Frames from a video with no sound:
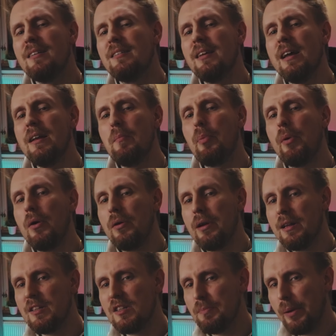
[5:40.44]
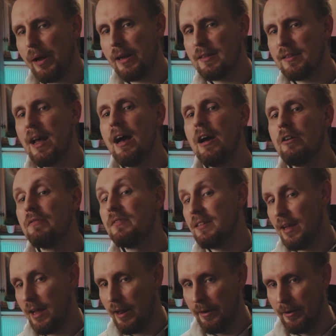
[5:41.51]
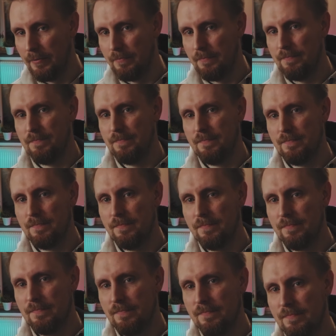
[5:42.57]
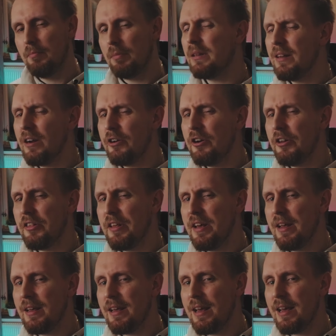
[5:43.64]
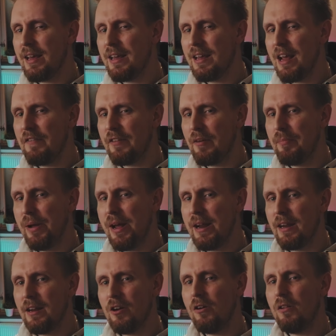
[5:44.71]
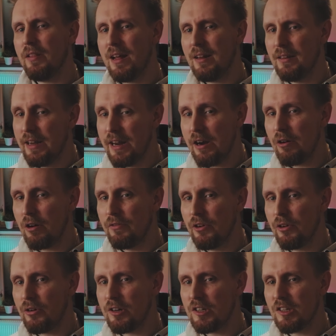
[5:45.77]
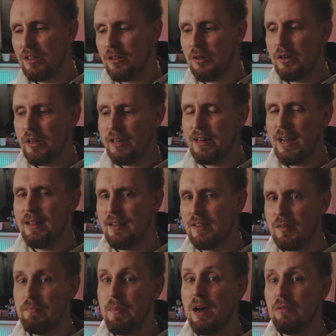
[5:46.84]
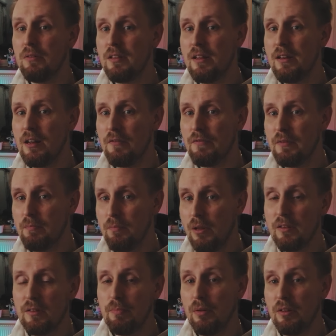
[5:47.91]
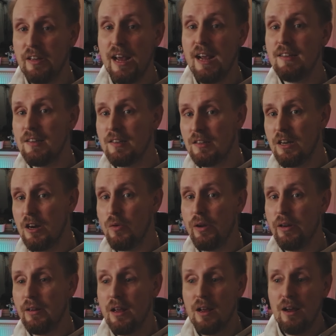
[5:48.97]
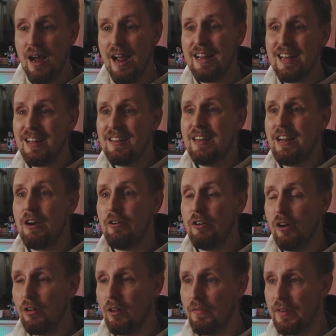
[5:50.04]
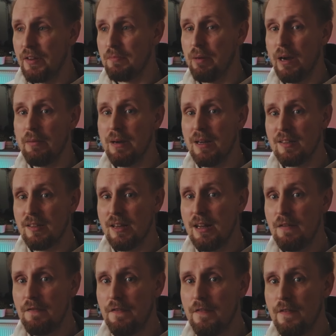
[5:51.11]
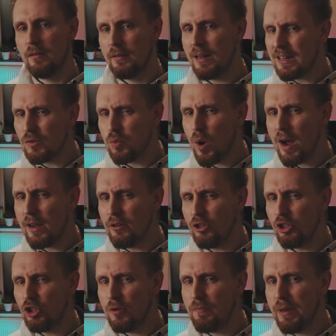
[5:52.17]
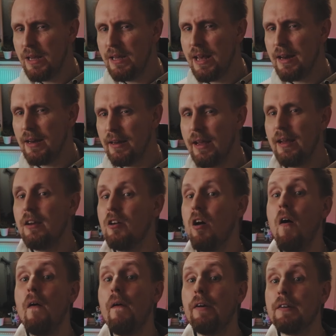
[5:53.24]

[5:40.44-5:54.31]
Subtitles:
10 broken spines out of 10. But now you're thinking, after packing all that gear of yours and looking at this mountain of multiple cases going, I can't carry all of this by myself. That's why you should be getting a cart.